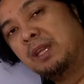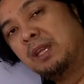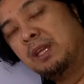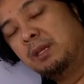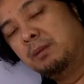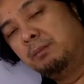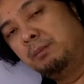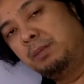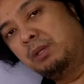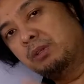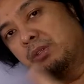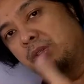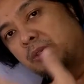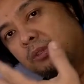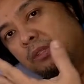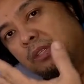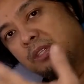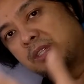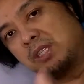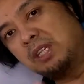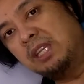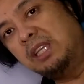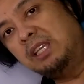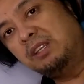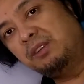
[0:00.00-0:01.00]
because on the
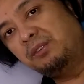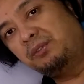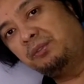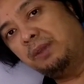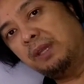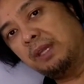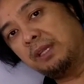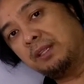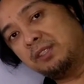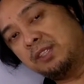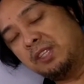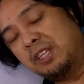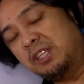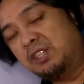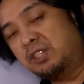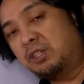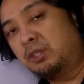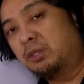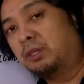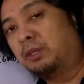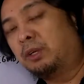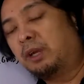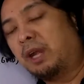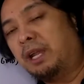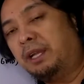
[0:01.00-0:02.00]
skin effect, since
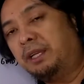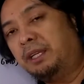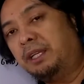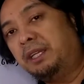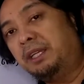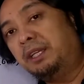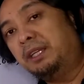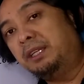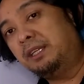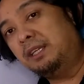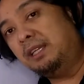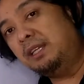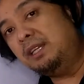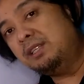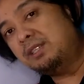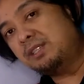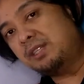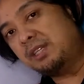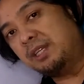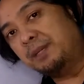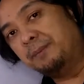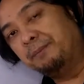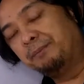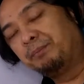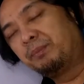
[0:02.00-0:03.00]
you're running in
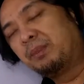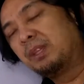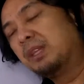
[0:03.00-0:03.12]
AC,